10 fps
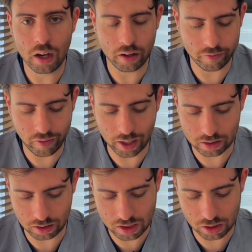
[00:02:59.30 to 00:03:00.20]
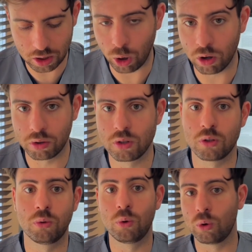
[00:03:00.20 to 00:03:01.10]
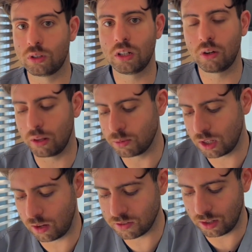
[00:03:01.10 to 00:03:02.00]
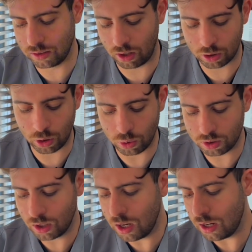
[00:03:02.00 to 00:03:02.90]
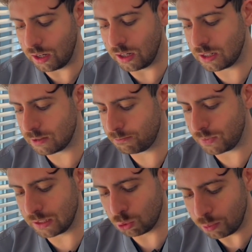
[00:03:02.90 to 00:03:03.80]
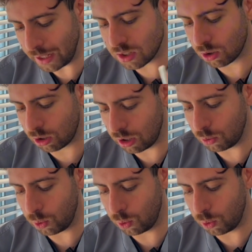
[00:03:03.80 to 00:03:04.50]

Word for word: In fact, the study authors wrote here themselves, and I'll quote, is it remains unclear